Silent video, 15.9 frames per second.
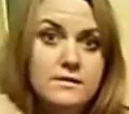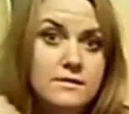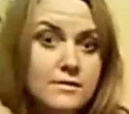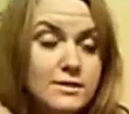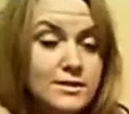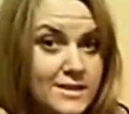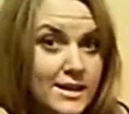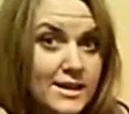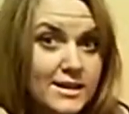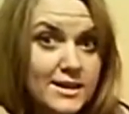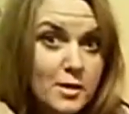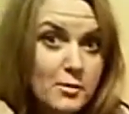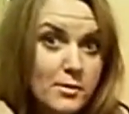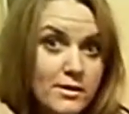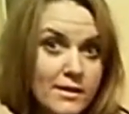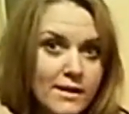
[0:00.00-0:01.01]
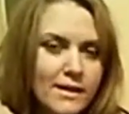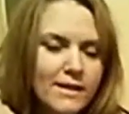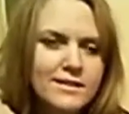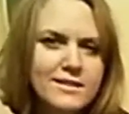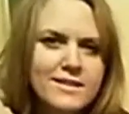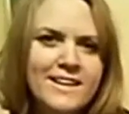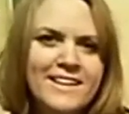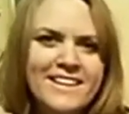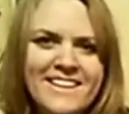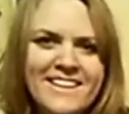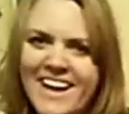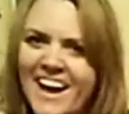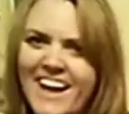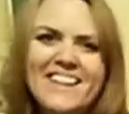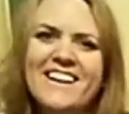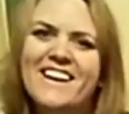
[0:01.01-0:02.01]
second elbow, I guess?
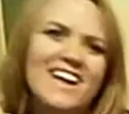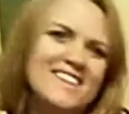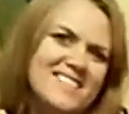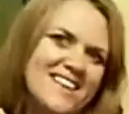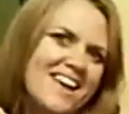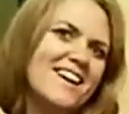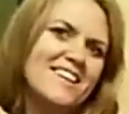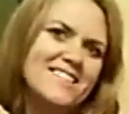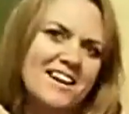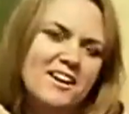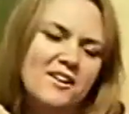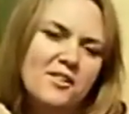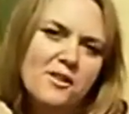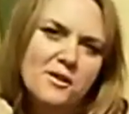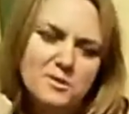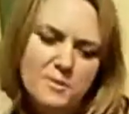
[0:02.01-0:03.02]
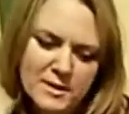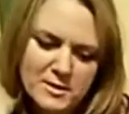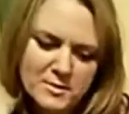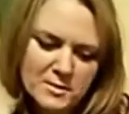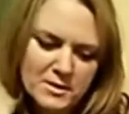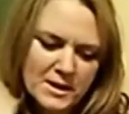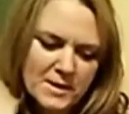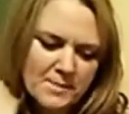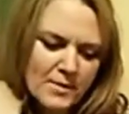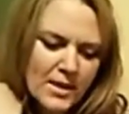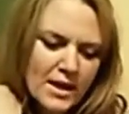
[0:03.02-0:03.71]
I didn't ask that because I didn't know that was a possibility.